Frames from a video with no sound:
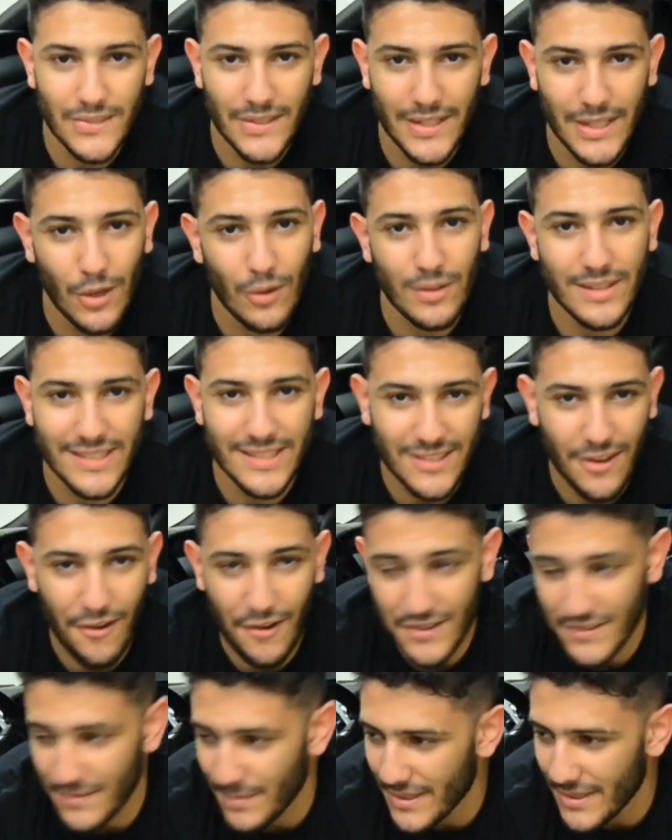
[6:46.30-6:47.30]
in all these
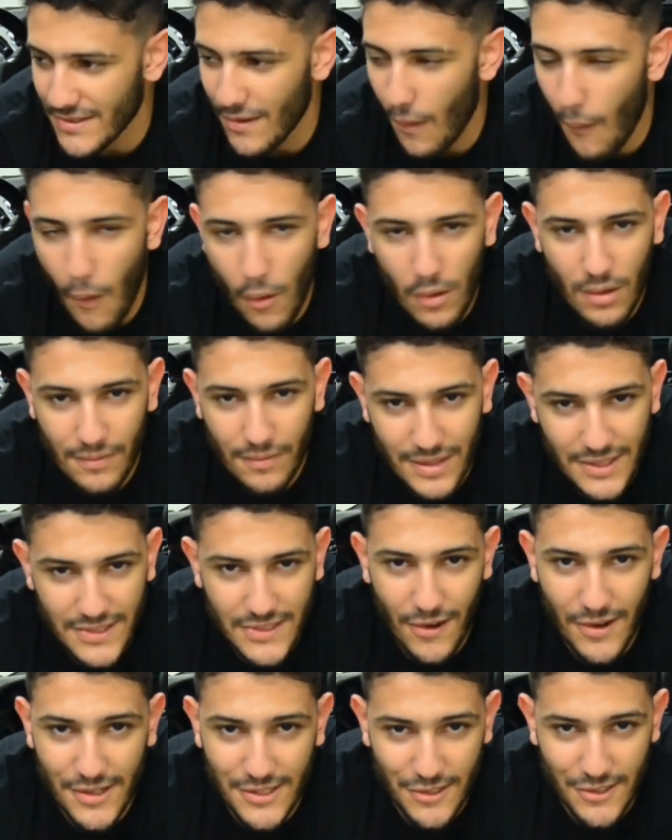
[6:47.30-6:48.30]
cars, because all of these
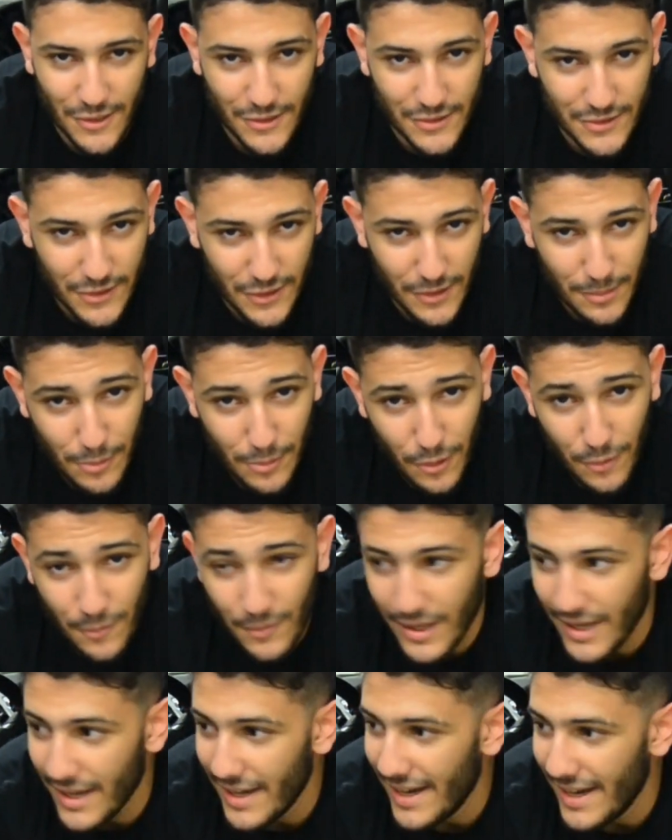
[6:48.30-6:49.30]
cars are turbo,
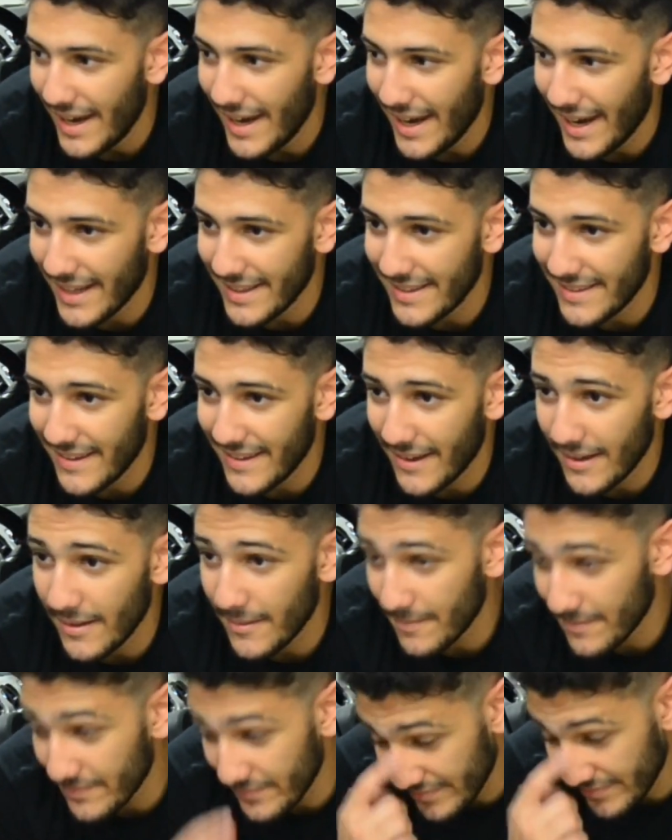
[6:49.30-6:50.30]
and
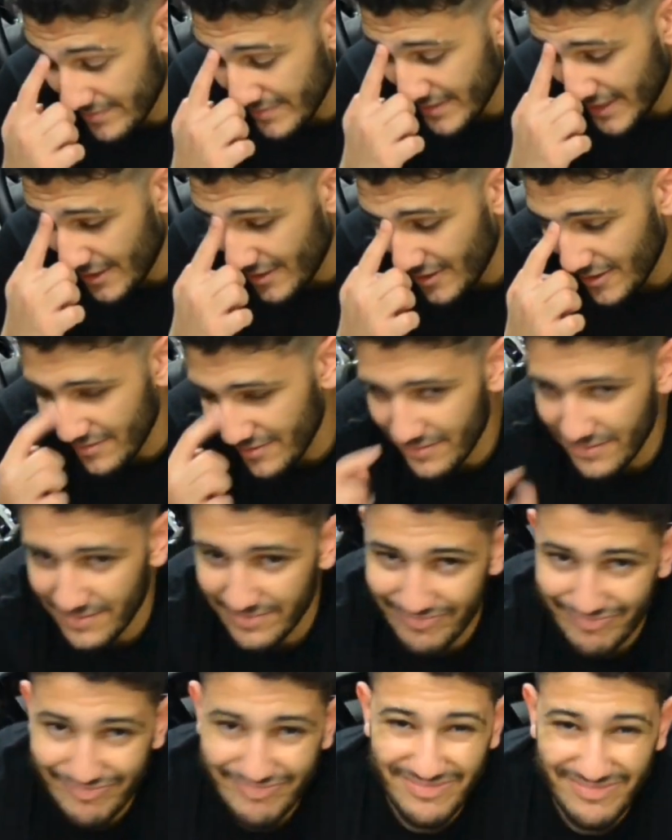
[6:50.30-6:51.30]
you know,
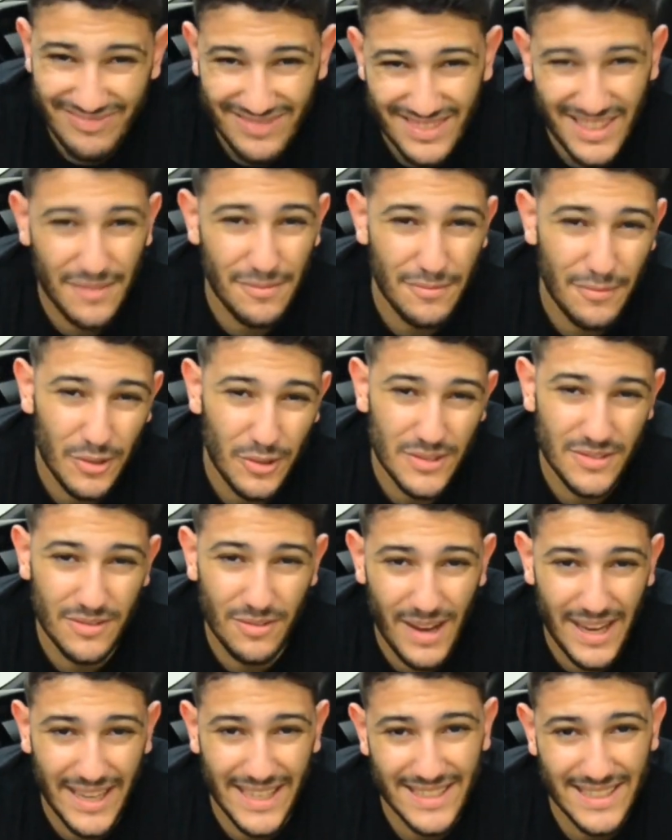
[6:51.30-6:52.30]
the
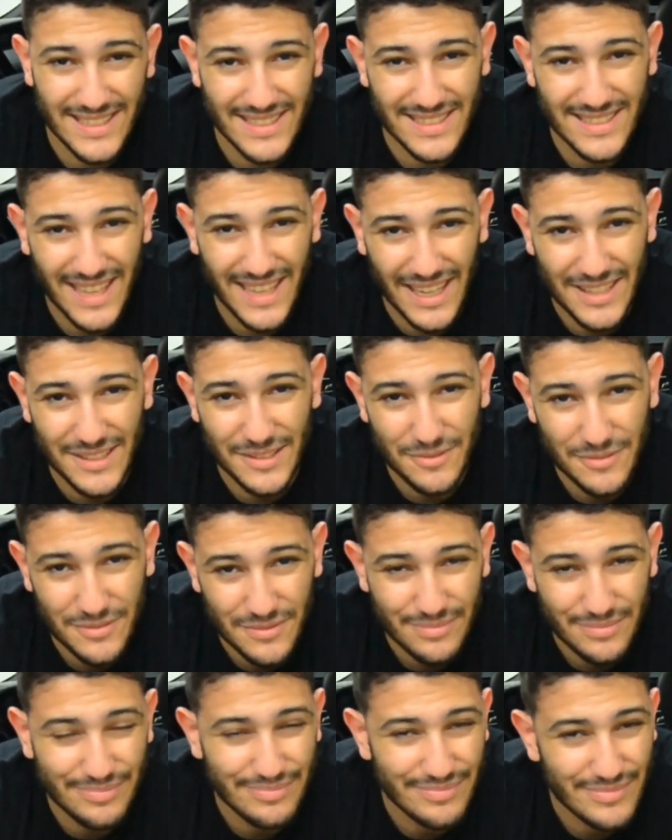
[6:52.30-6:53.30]
Volkswagen is kind of
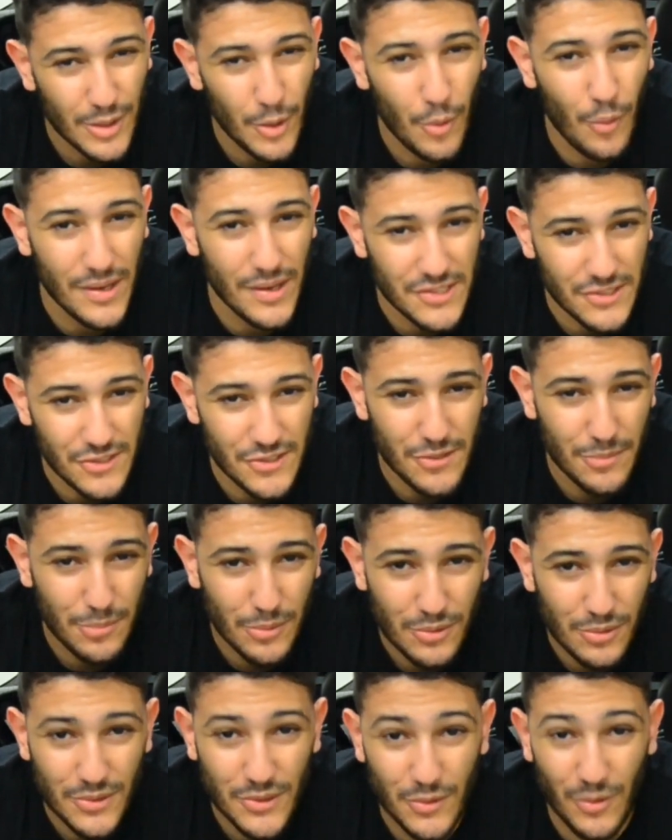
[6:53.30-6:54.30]

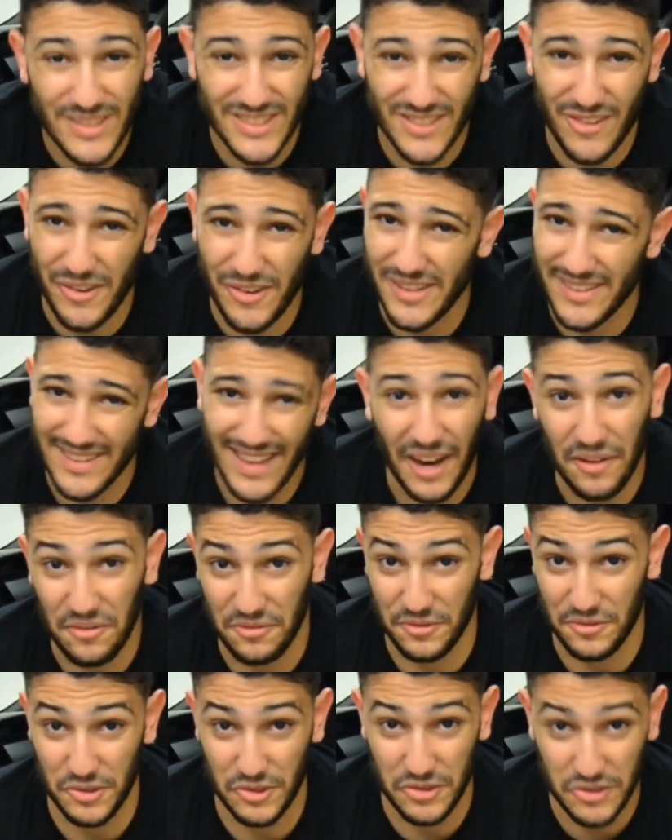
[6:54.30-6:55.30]
questionable. So is Hyundai
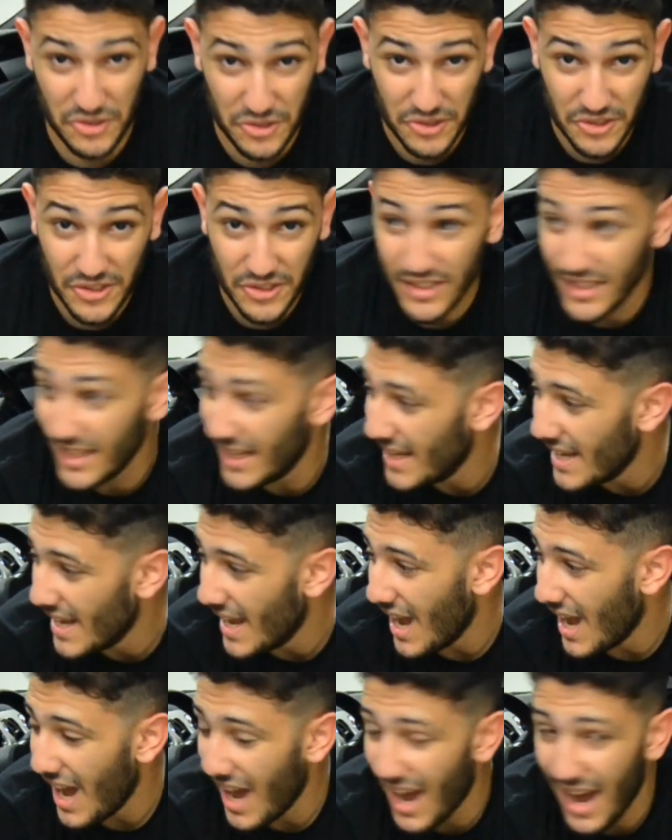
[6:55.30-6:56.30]
for sure.
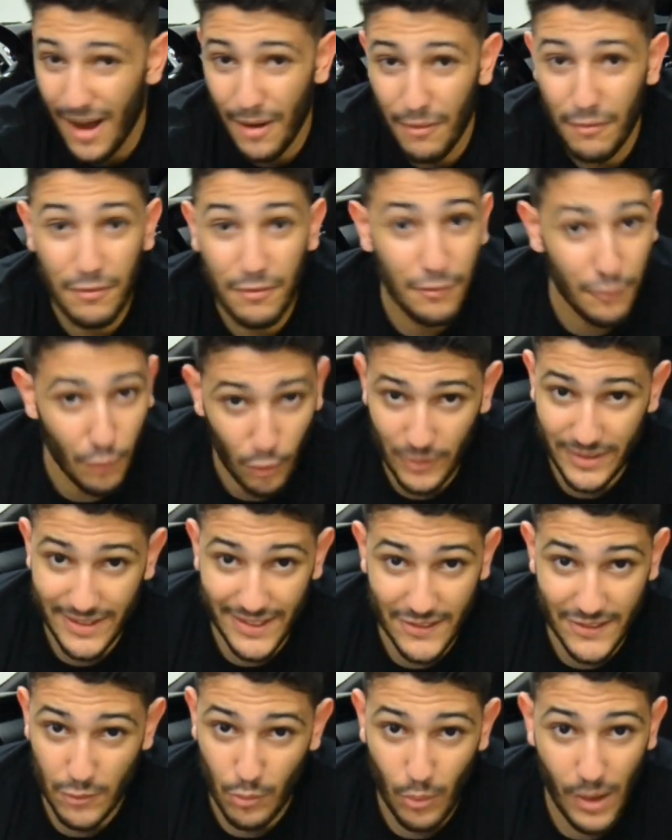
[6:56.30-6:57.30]
Ford
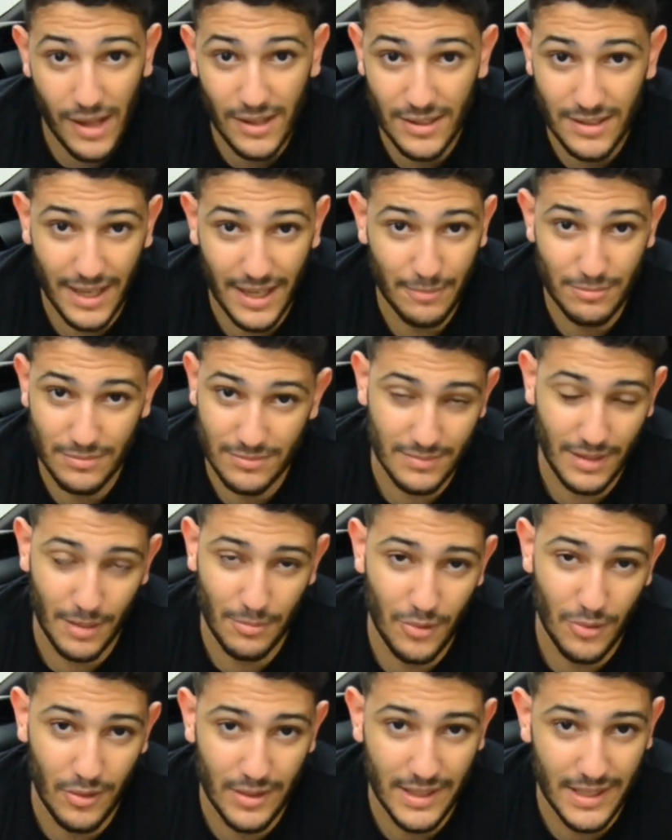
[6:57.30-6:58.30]
as well. I'm
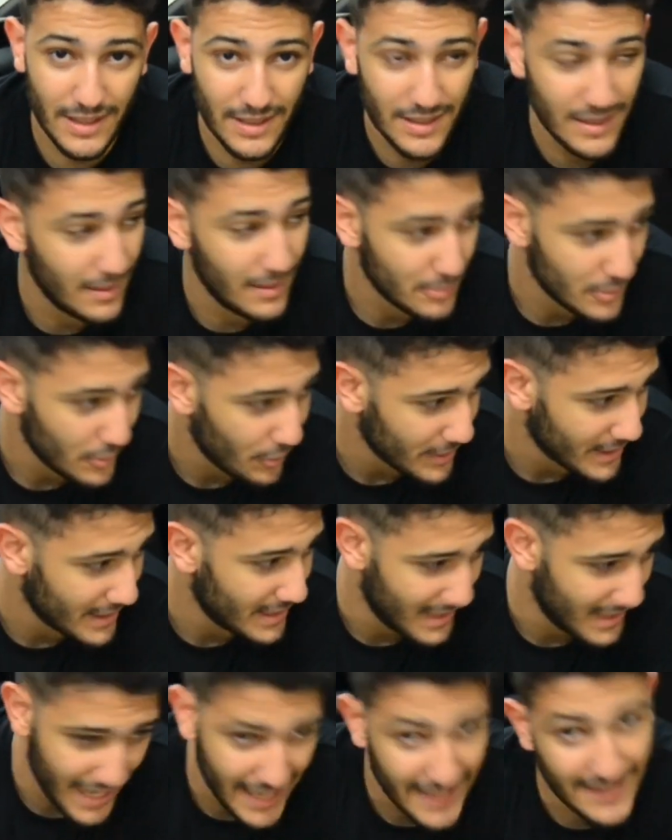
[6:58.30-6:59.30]
not
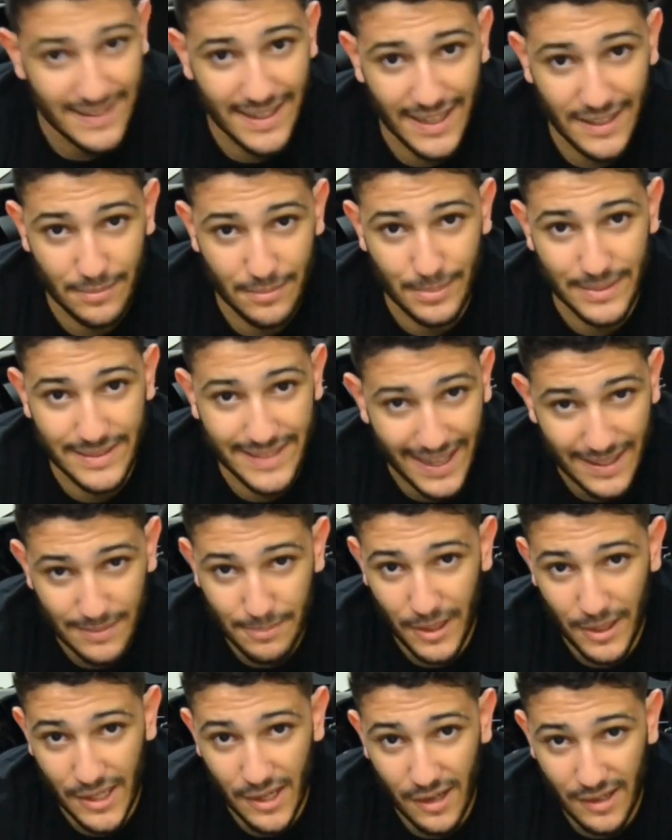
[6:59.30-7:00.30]
gonna lie and kind of protect
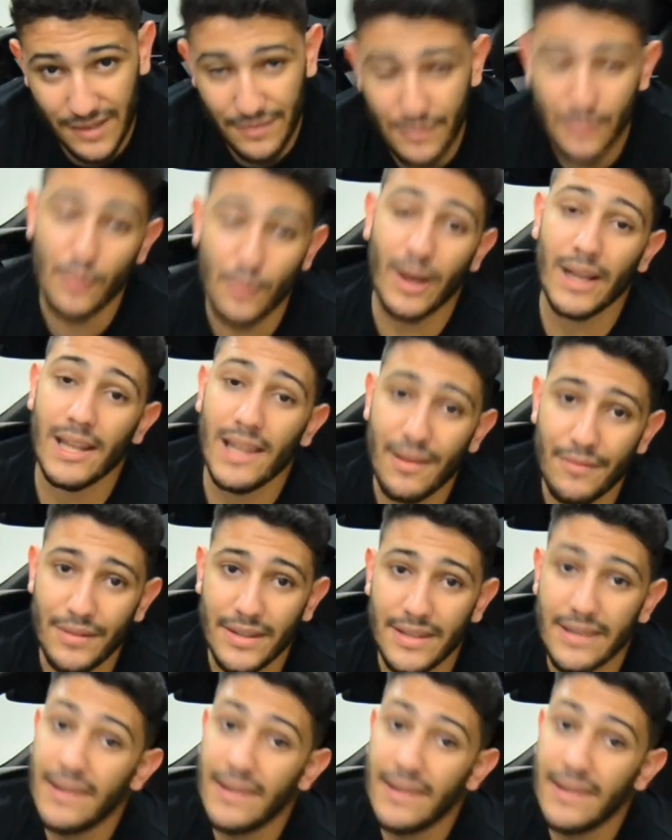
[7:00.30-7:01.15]
my car, even though I love it.